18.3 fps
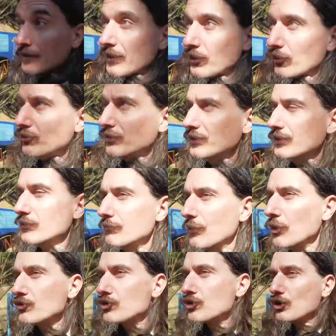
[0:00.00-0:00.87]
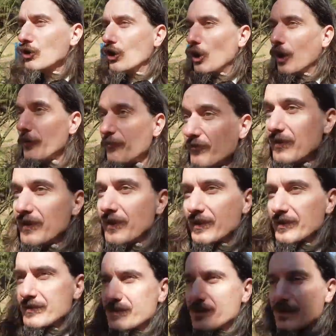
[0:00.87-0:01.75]
are only the most
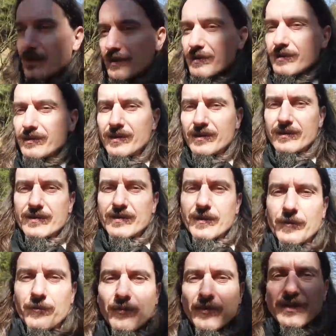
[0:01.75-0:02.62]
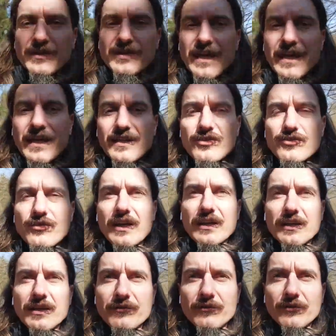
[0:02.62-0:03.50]
obvious since they're taken
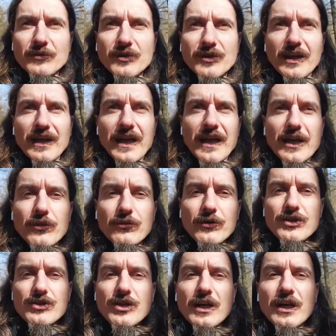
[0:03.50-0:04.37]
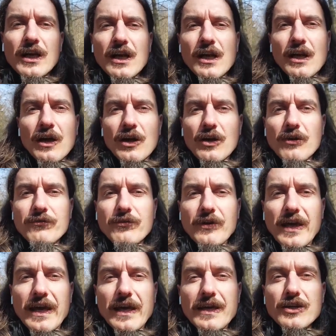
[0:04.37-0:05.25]
directly from the language of
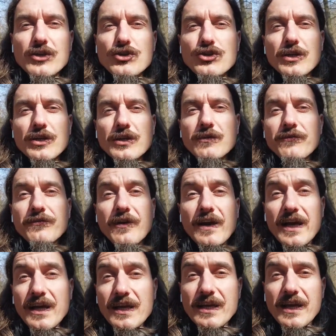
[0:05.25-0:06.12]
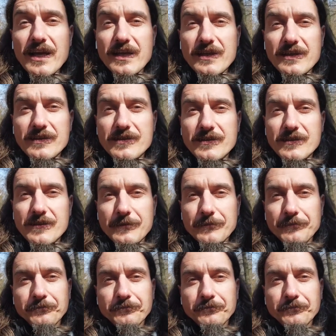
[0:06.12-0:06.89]
ancient finance.